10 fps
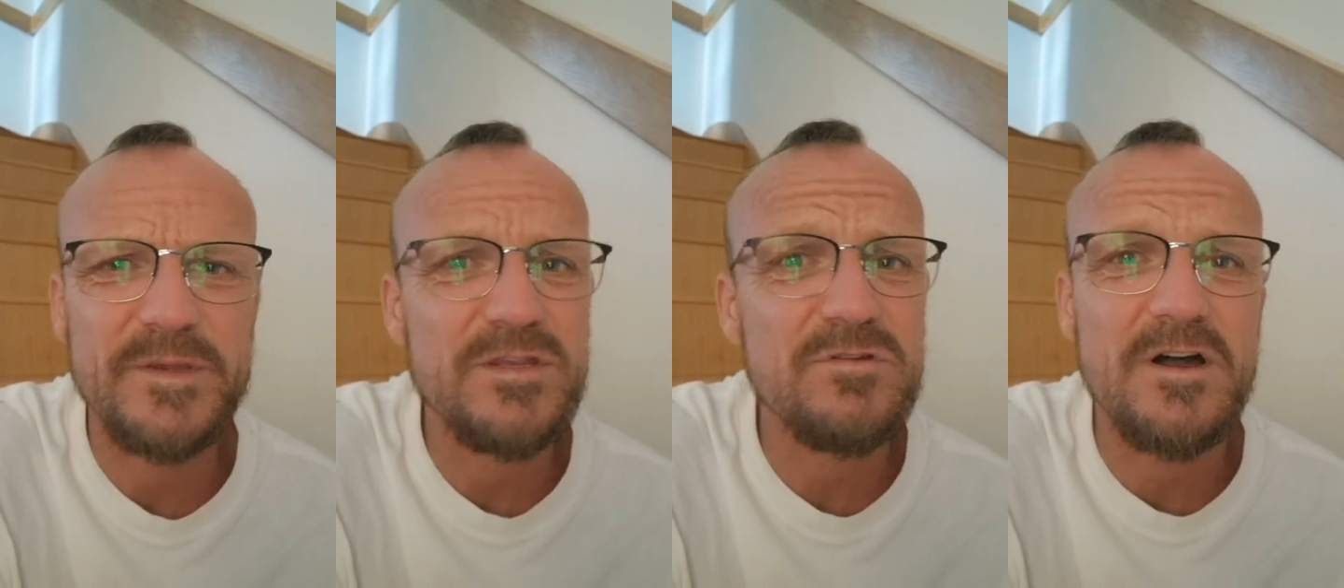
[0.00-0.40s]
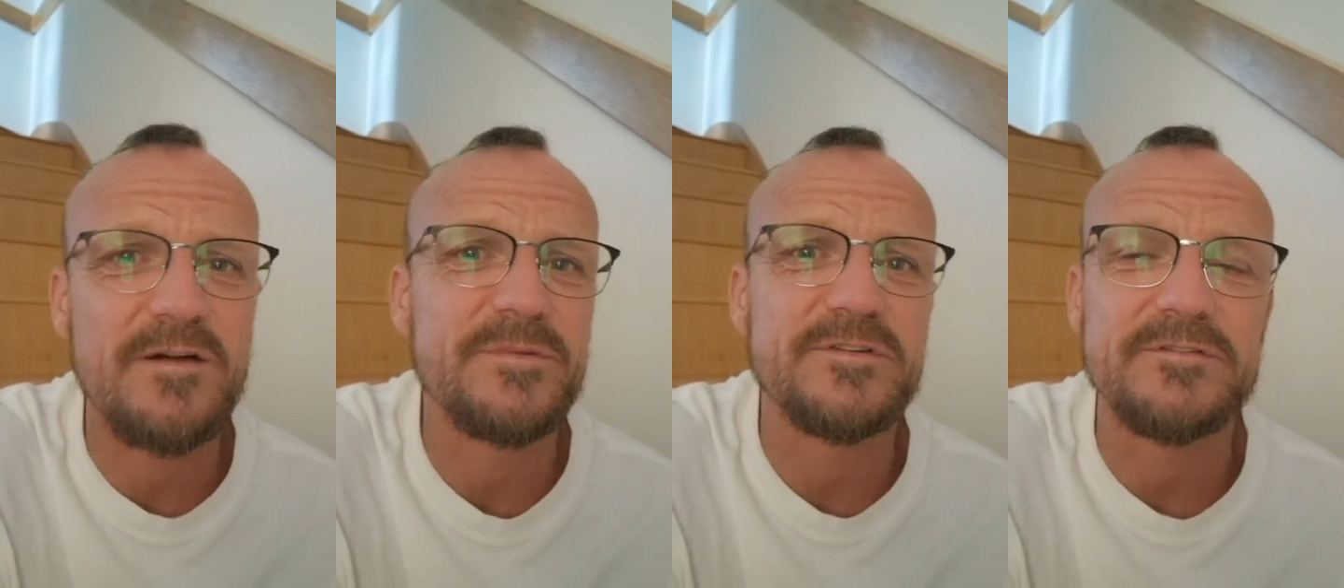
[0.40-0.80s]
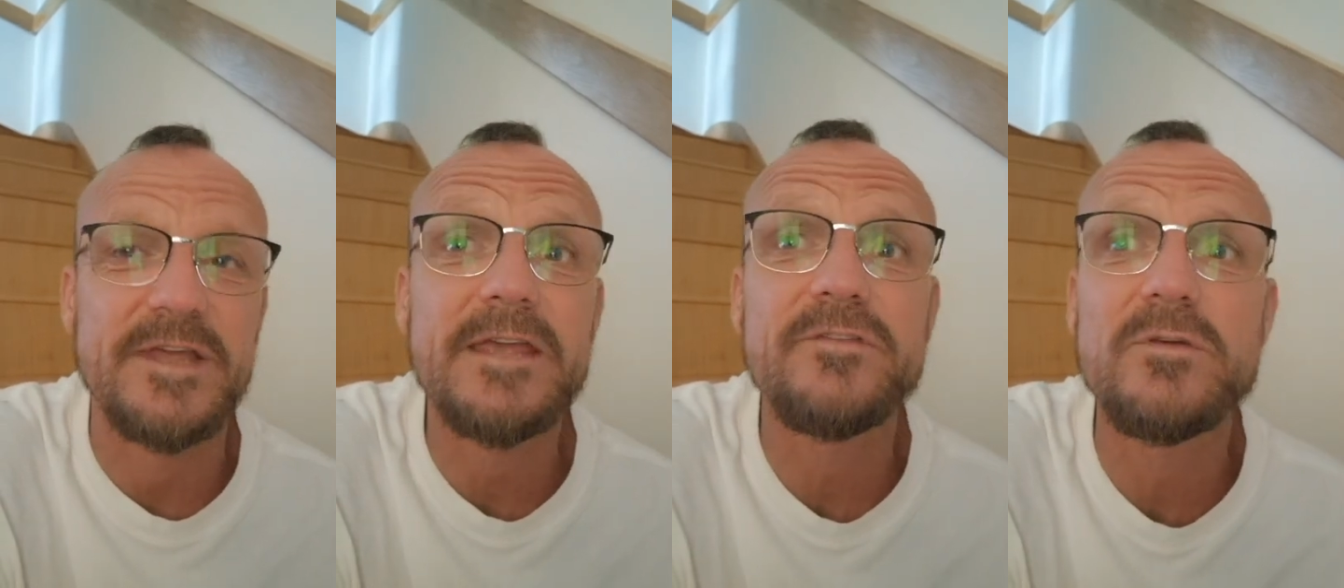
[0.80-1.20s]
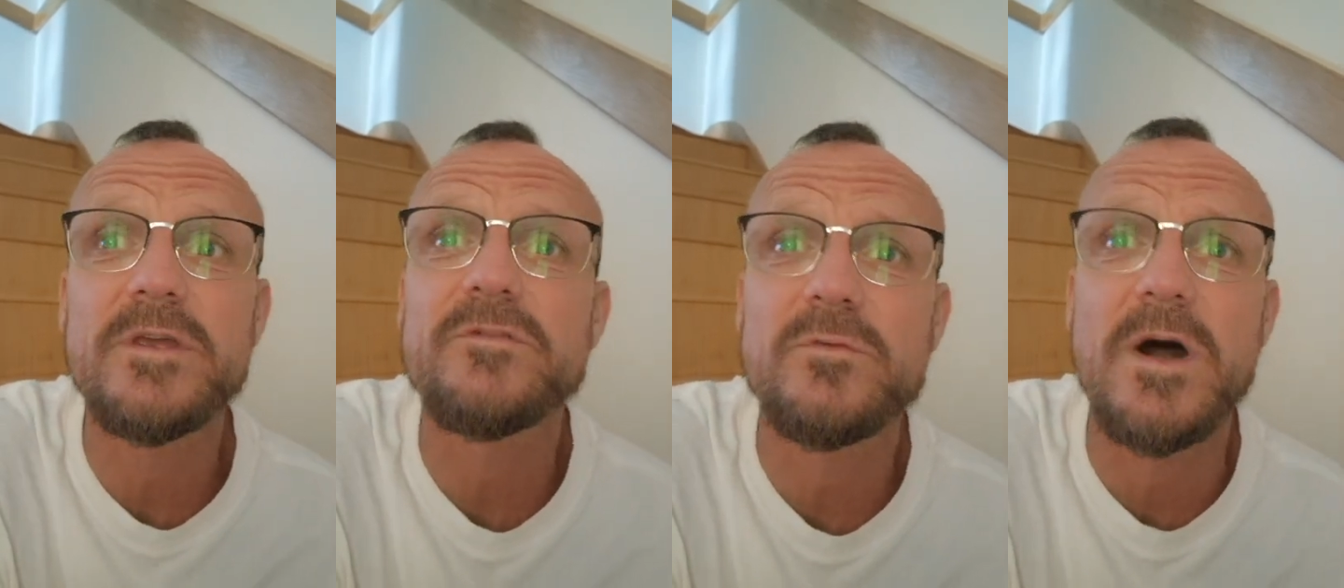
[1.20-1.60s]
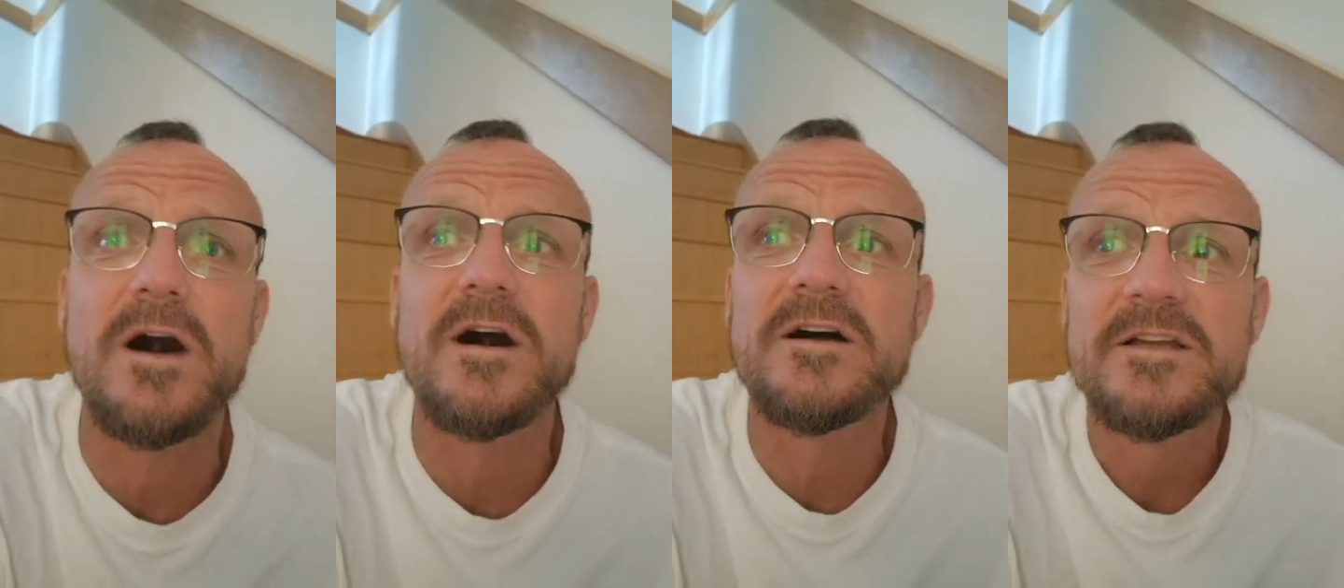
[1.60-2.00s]
But you can't be doing that. If you
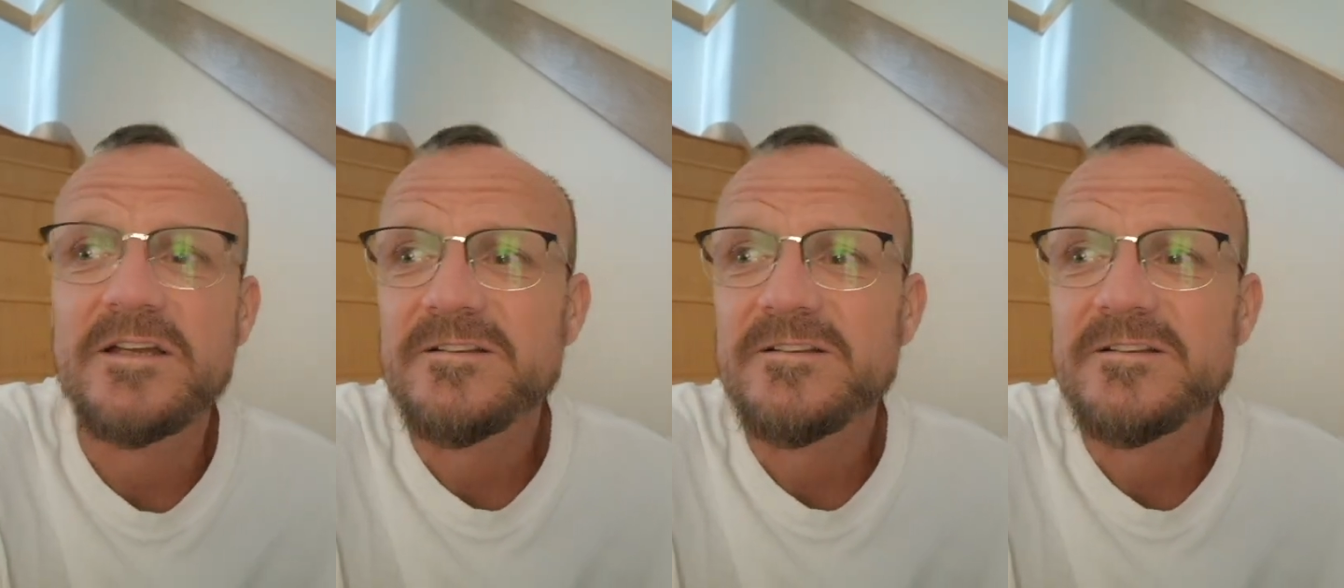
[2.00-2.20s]
are,